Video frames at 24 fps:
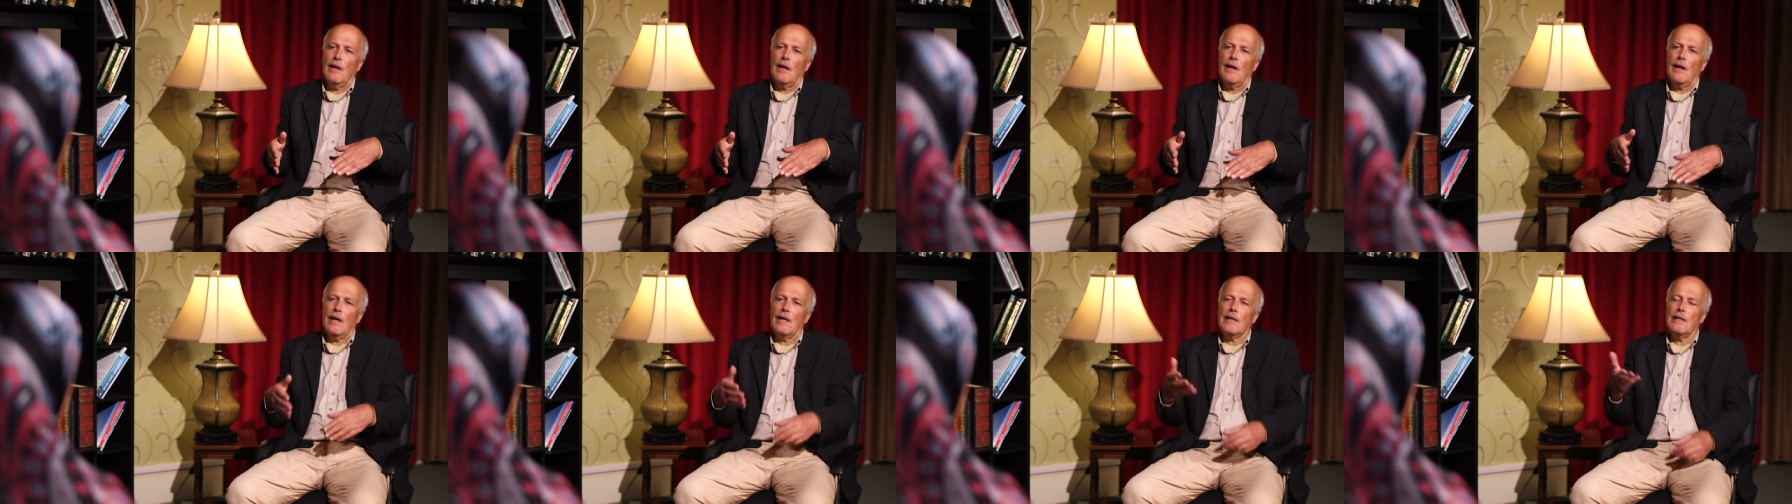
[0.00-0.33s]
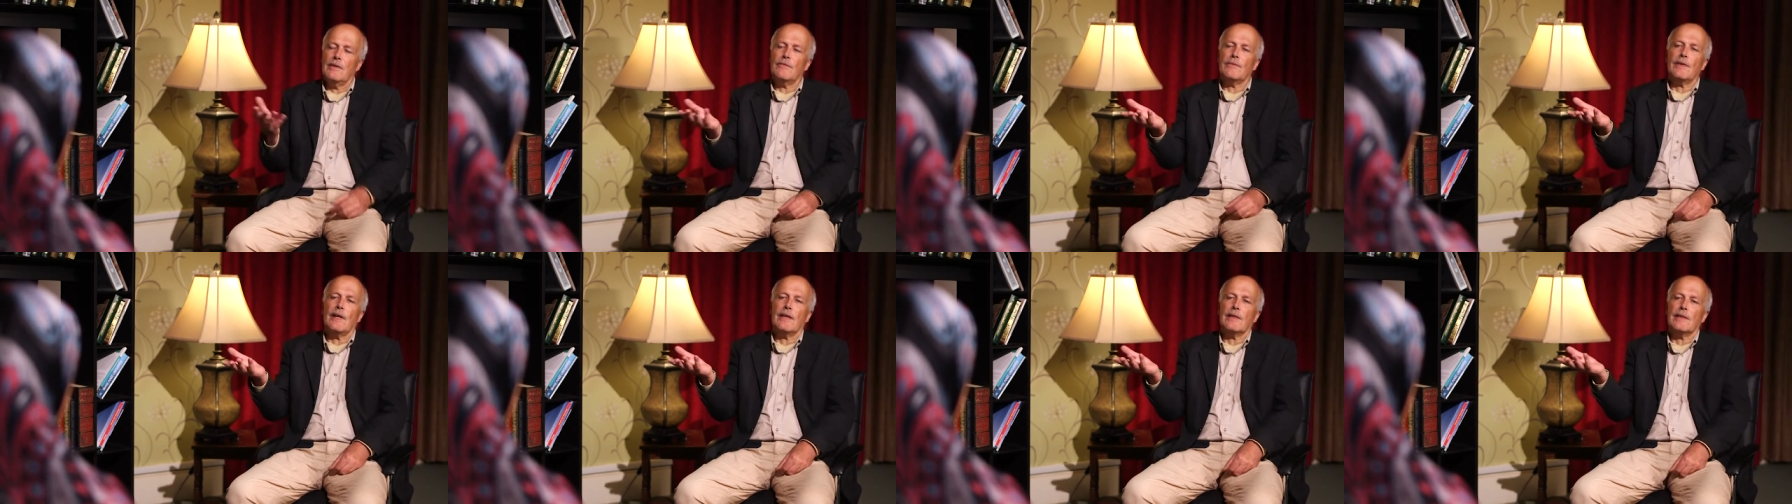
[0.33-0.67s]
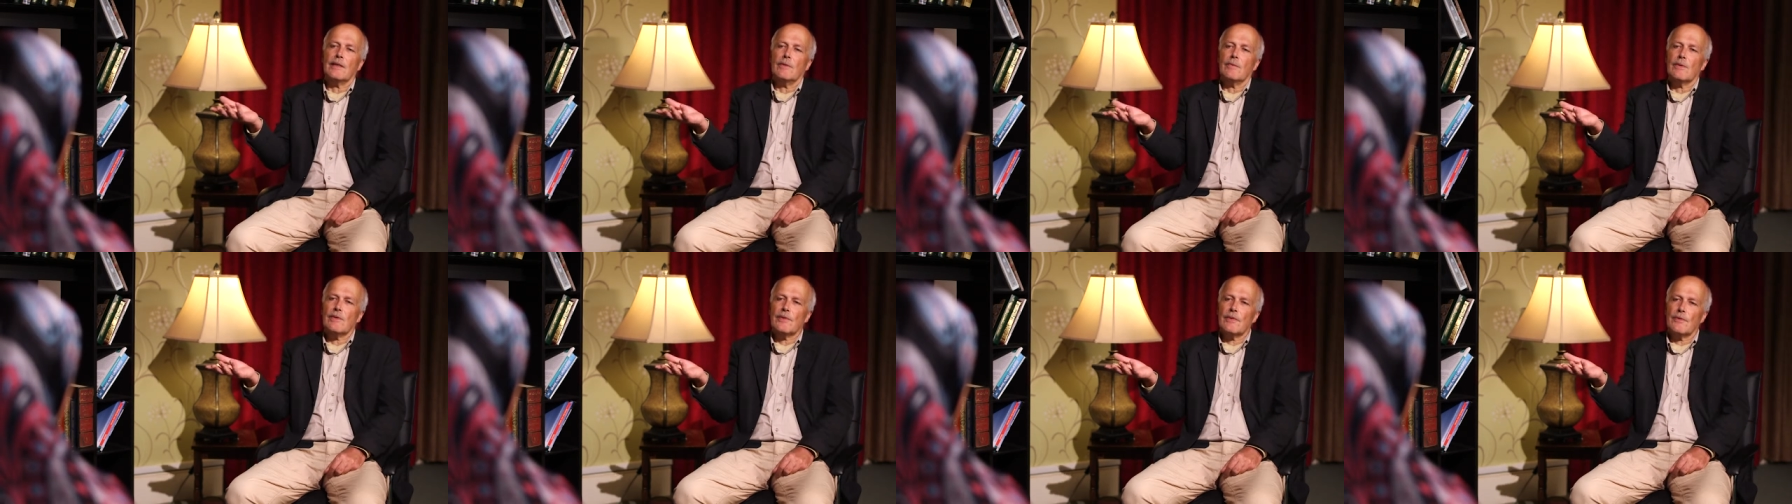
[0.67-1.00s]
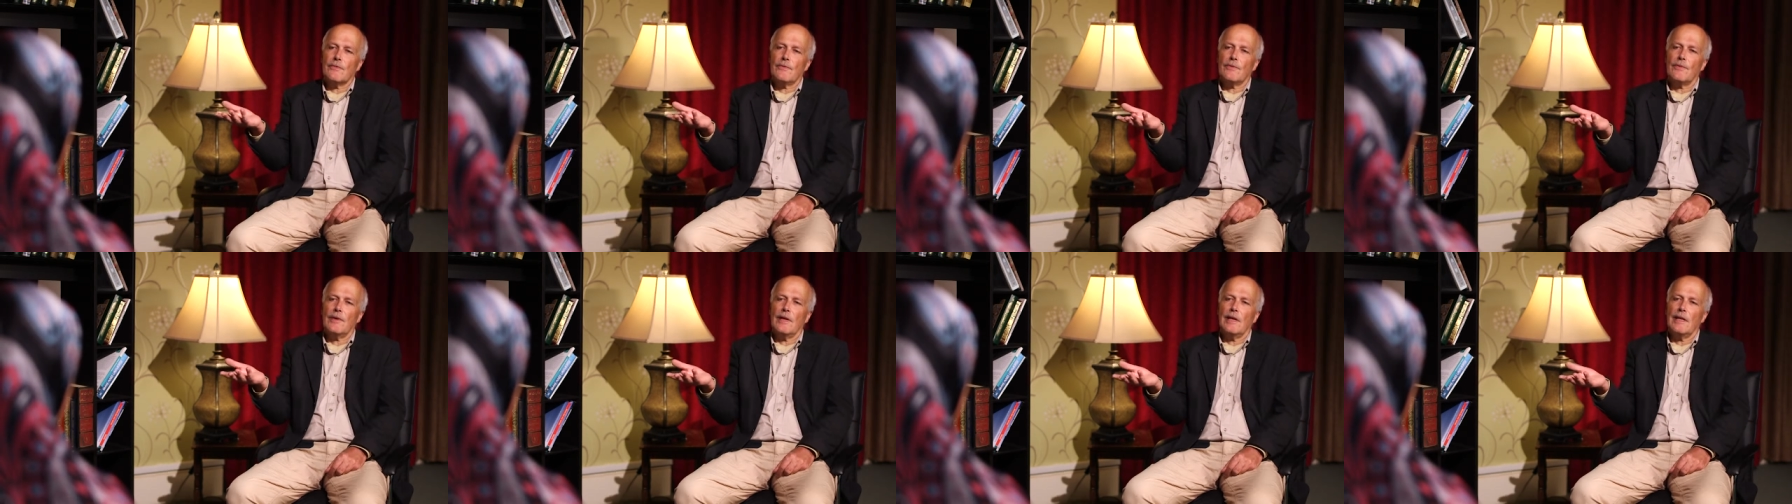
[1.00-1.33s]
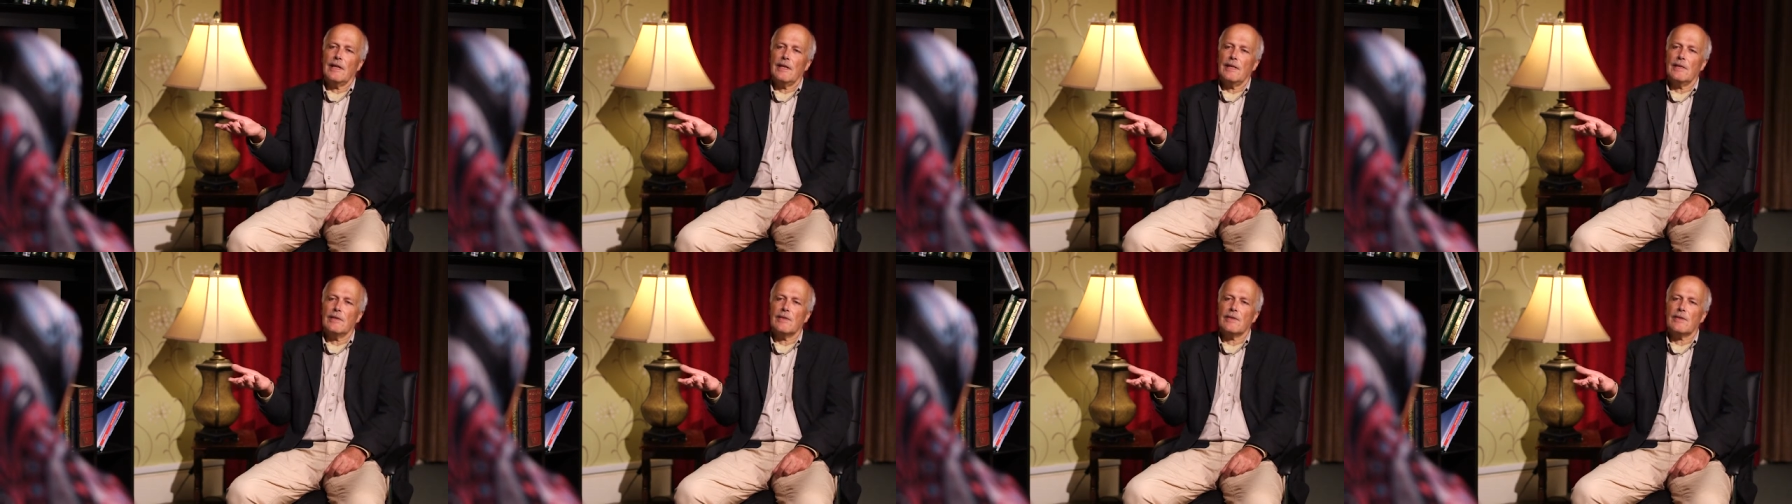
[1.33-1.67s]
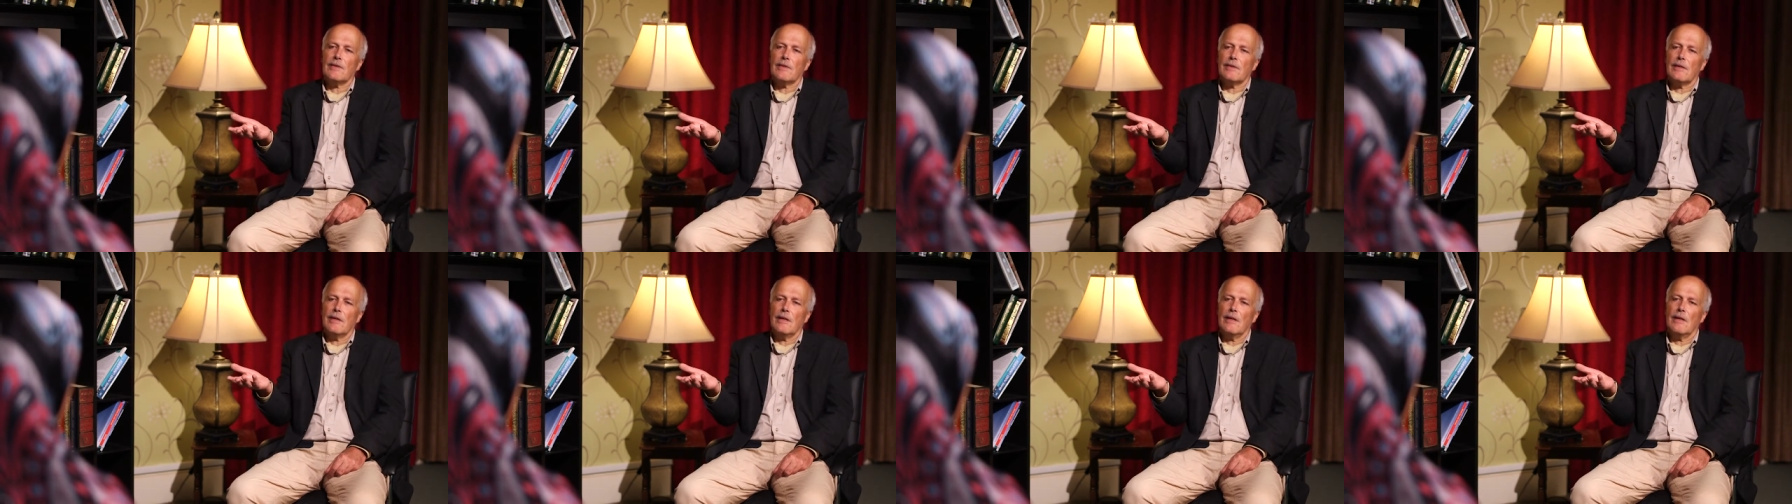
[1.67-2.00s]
And in fact, there was a phrase,